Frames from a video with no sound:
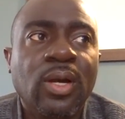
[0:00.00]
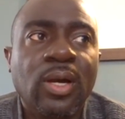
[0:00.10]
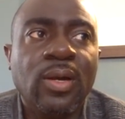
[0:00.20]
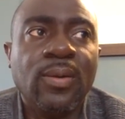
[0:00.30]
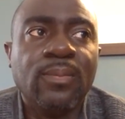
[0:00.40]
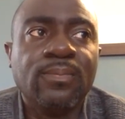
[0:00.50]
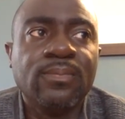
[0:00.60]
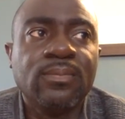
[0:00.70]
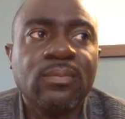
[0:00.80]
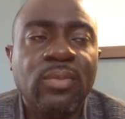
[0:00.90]

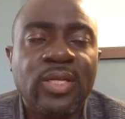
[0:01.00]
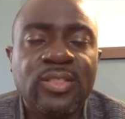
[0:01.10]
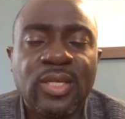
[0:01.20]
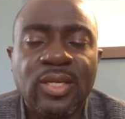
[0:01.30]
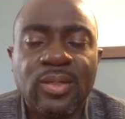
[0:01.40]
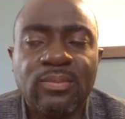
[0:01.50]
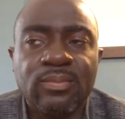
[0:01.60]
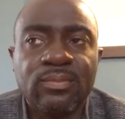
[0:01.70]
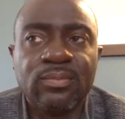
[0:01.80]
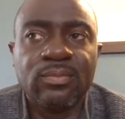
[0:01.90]
but
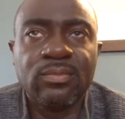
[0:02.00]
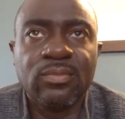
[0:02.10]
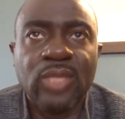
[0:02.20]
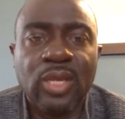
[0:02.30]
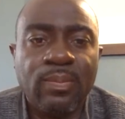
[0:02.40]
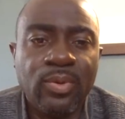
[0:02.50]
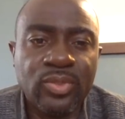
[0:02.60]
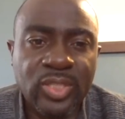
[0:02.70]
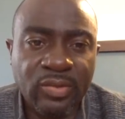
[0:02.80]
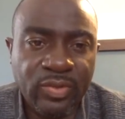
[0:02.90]
I'll
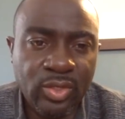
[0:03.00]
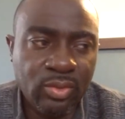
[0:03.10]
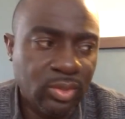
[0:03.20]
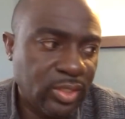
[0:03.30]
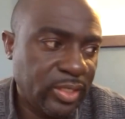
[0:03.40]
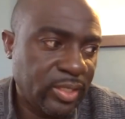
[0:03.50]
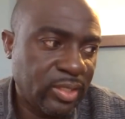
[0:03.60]
post that video and